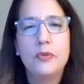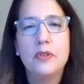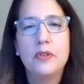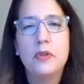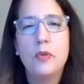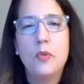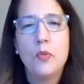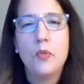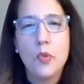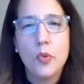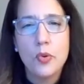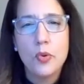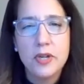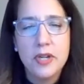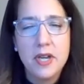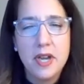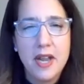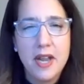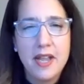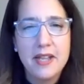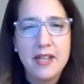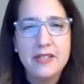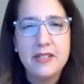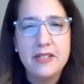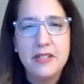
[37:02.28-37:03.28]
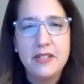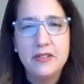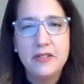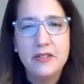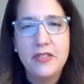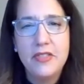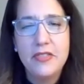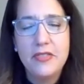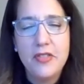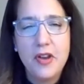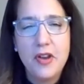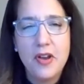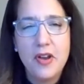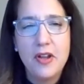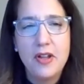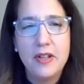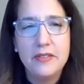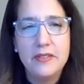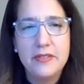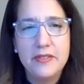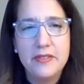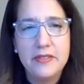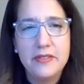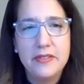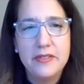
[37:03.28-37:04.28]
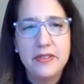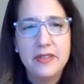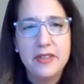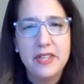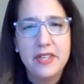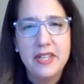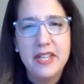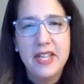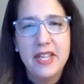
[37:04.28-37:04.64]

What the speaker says: really organizing your thoughts